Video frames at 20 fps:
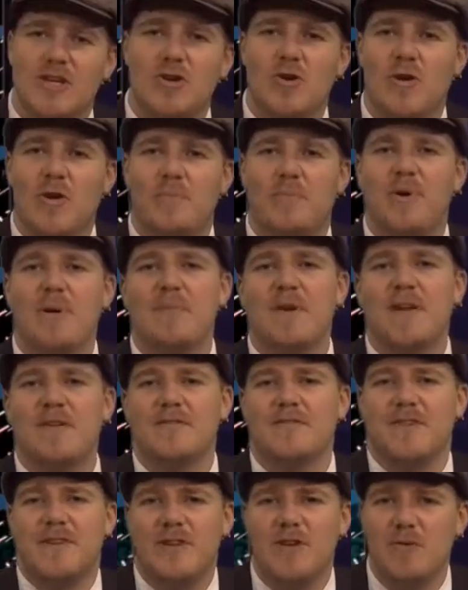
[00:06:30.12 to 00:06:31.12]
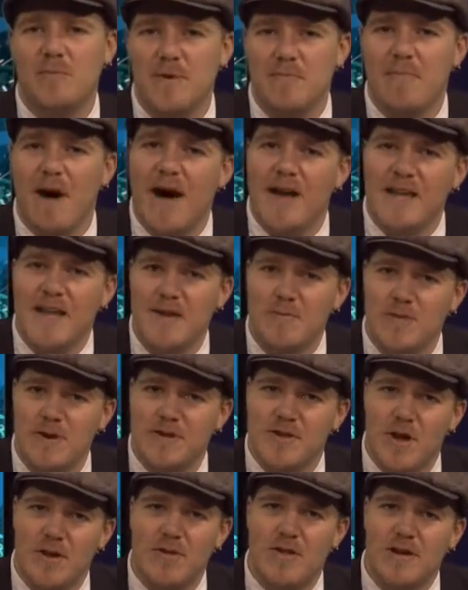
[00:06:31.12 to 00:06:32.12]
Your primitive human body will
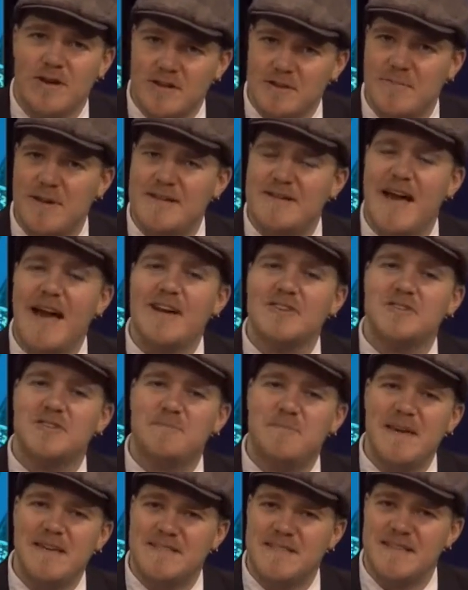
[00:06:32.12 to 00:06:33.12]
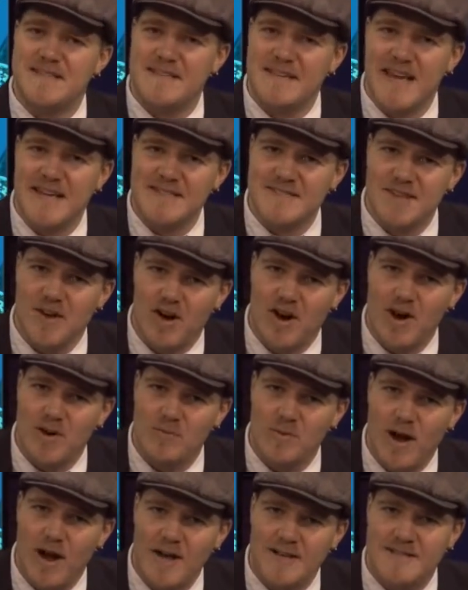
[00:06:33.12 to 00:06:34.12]
no longer be dashed to pieces against the hard
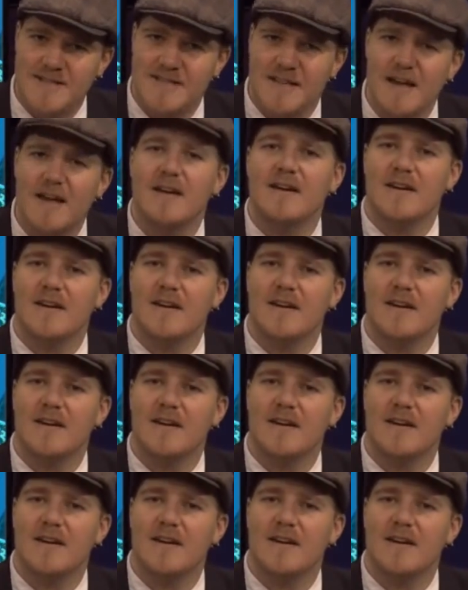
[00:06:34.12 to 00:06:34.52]
rocks